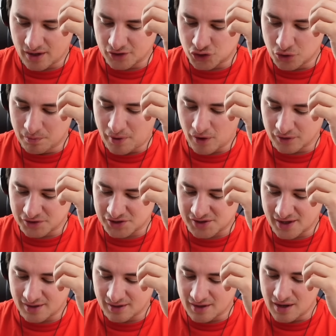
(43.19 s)
I jump on
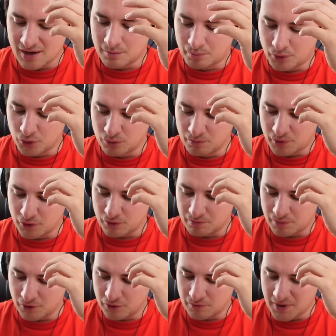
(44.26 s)
Sting, boom,
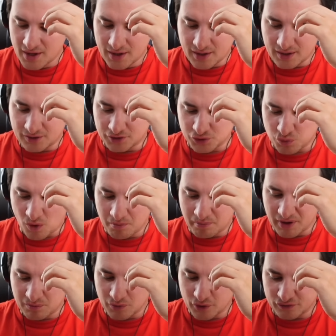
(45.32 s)
boom, boom. He does one
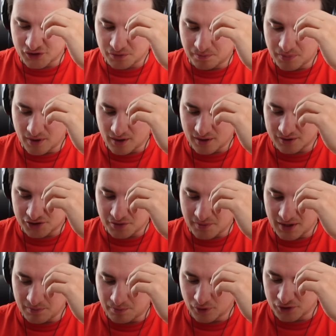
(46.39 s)
big move to
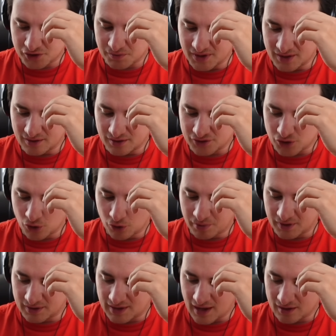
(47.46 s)
me, puts me in the
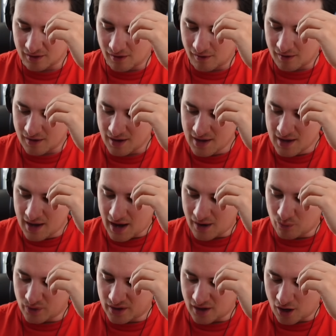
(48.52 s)
Scorpion Deathlock,
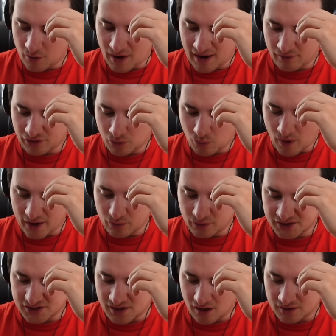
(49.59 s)
and we go out the way
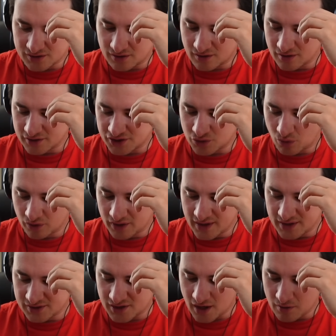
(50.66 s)
we started 31
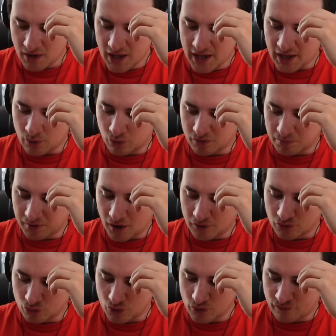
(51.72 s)
years ago. It would have
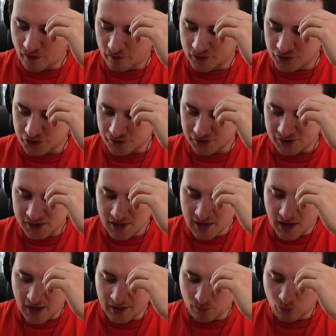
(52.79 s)
blown the roof off the joint,
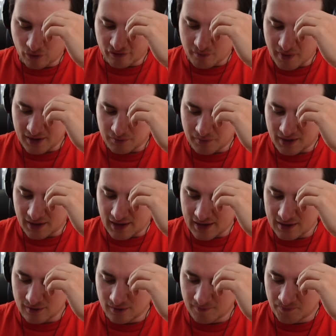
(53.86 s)
and it would have made me a
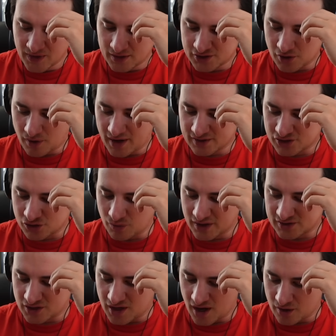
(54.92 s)
heel, so I had
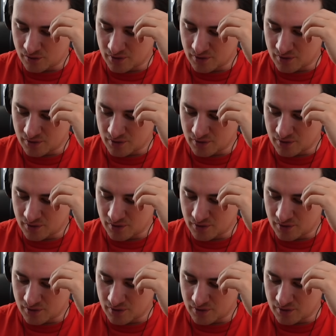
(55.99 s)
somewhere to go.